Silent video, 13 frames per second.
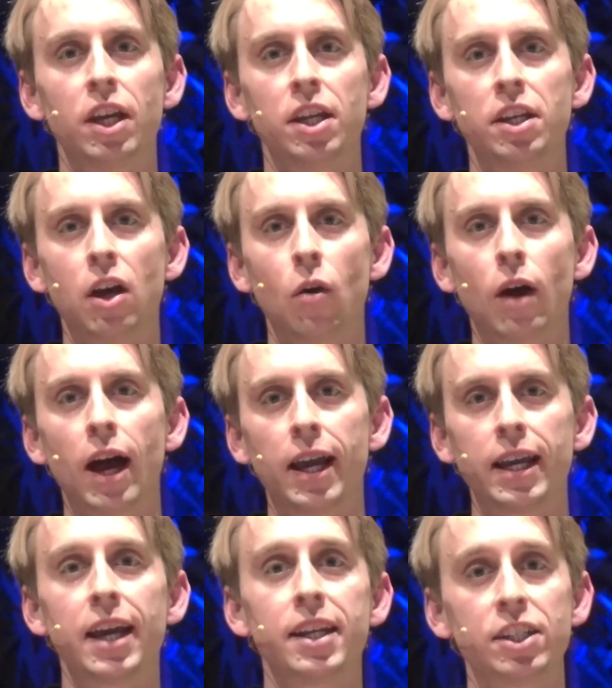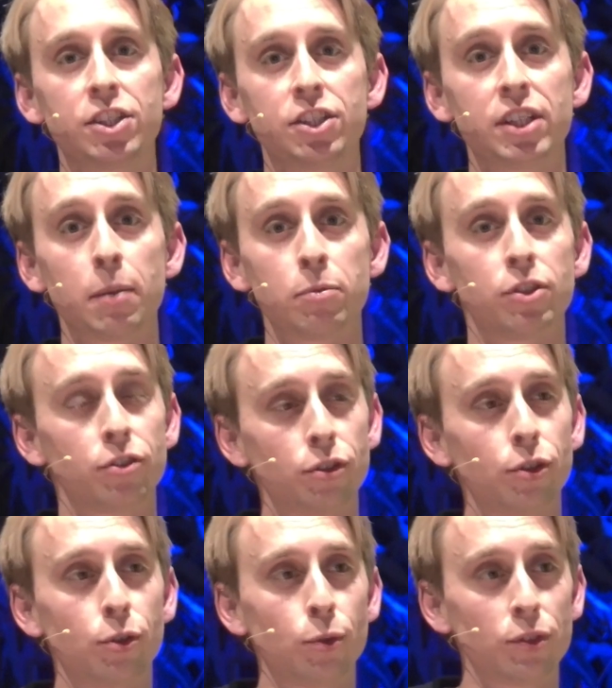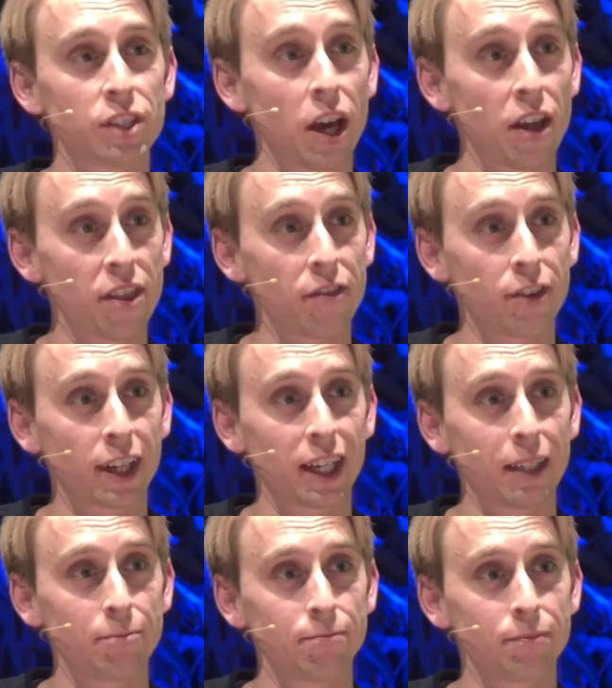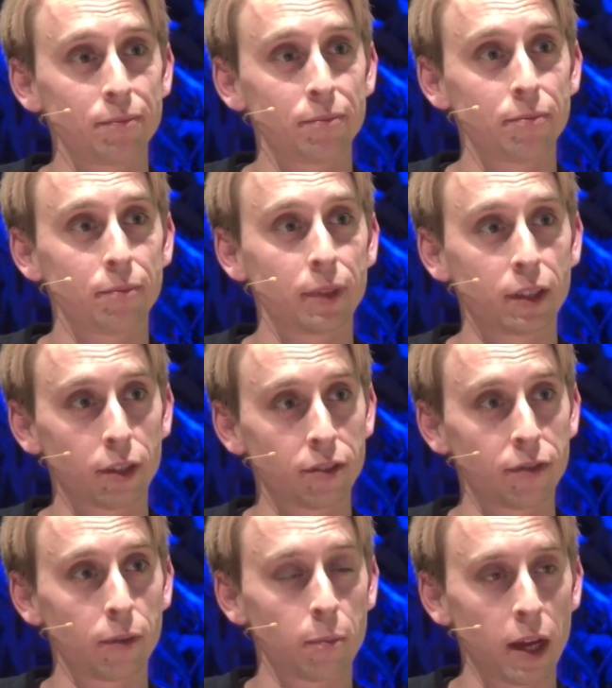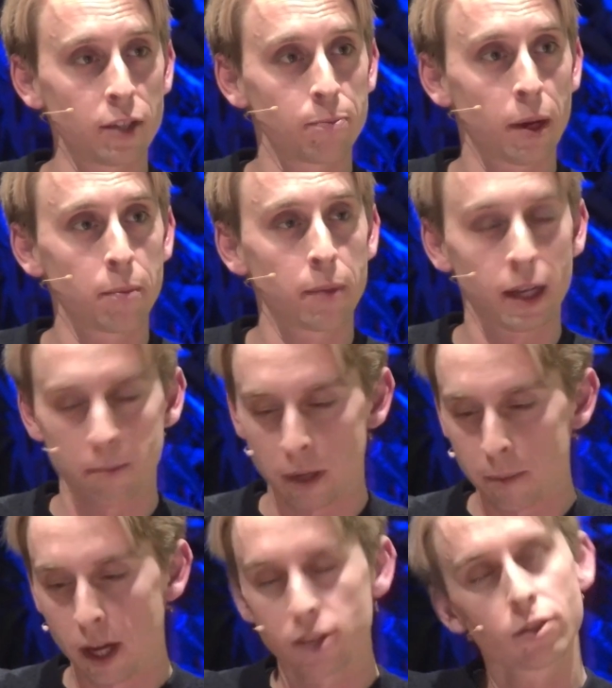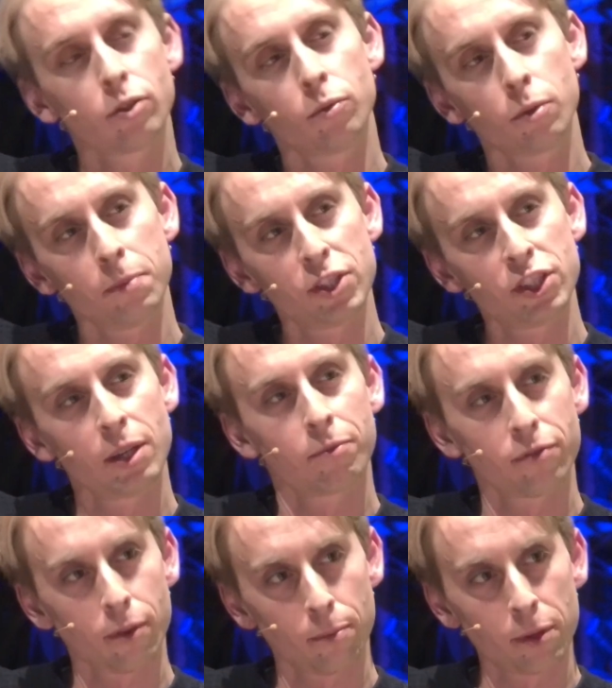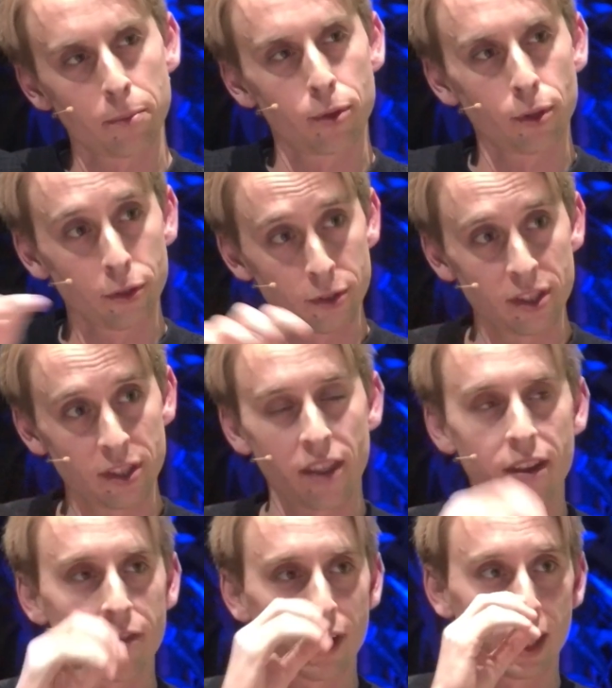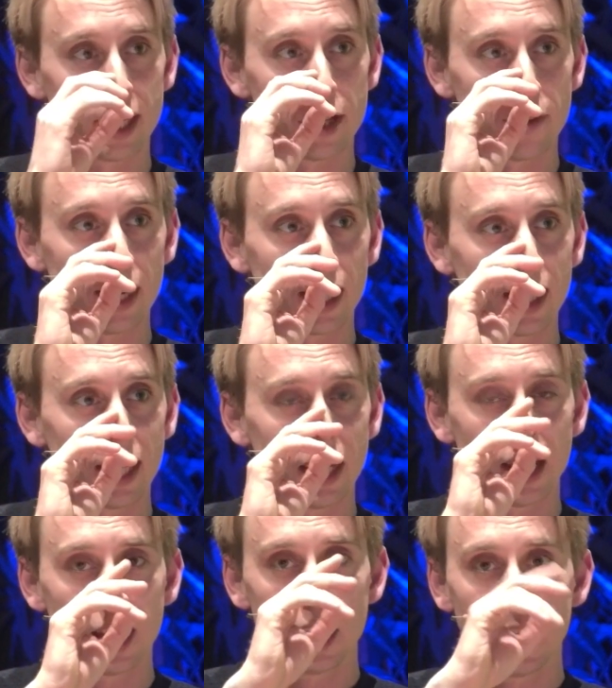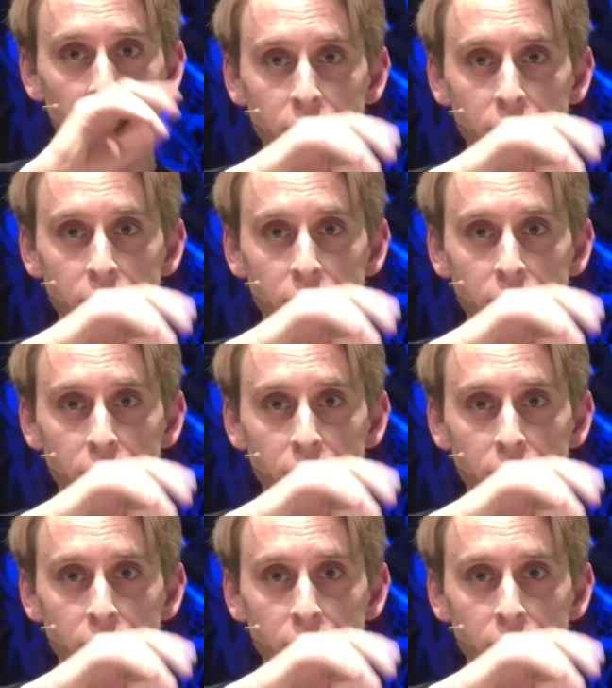No, I had it shipped to South Africa because for my, my, my bicycle would be shipped from Nepal to South Africa directly. Mm-hmm.